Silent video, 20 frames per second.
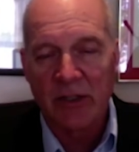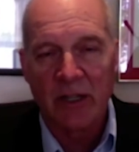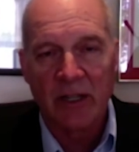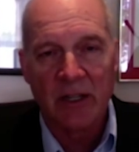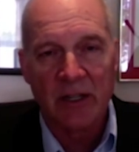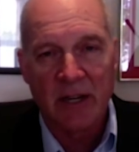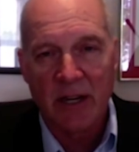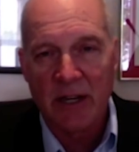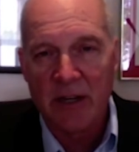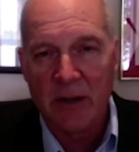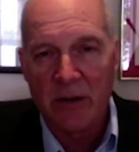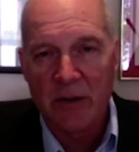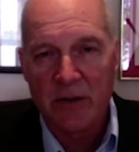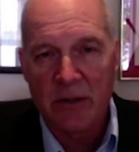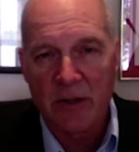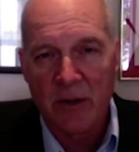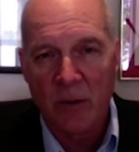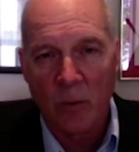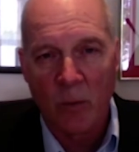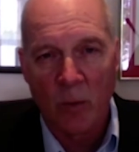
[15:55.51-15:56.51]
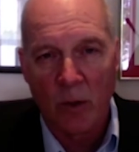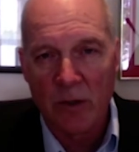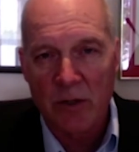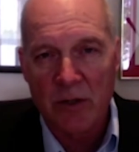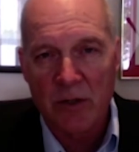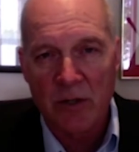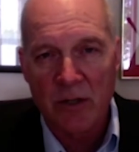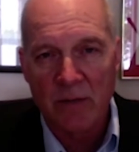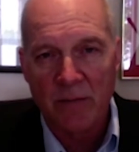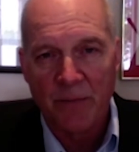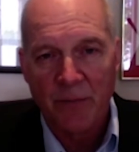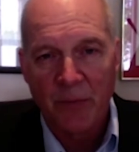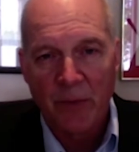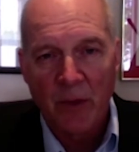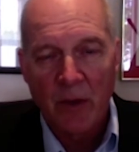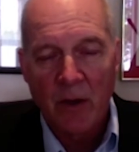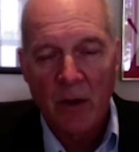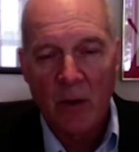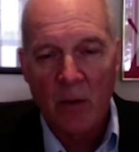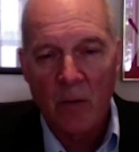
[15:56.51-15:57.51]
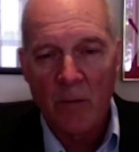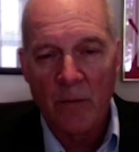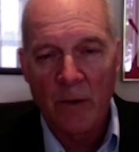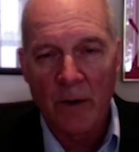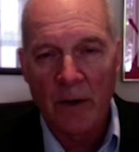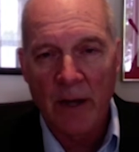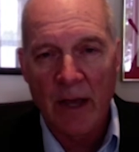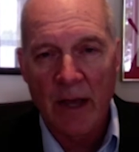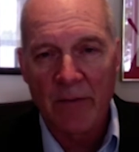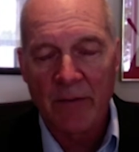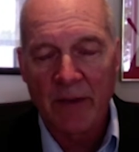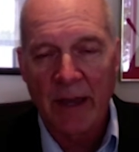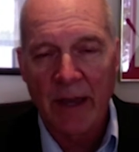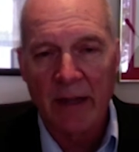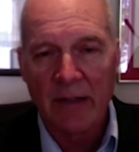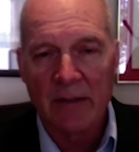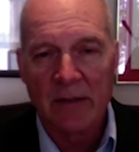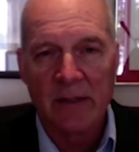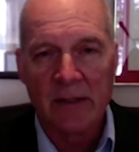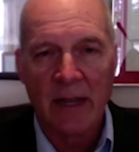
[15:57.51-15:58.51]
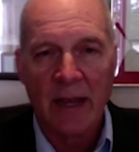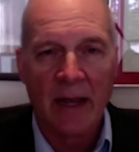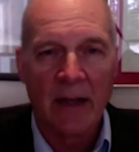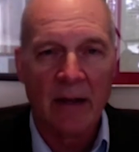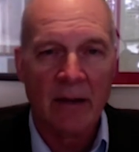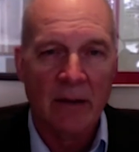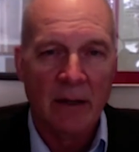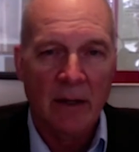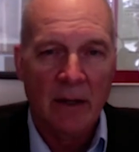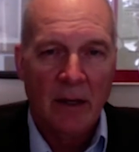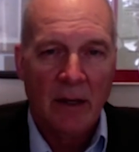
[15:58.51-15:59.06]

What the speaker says: continues to worsen over in Afghanistan.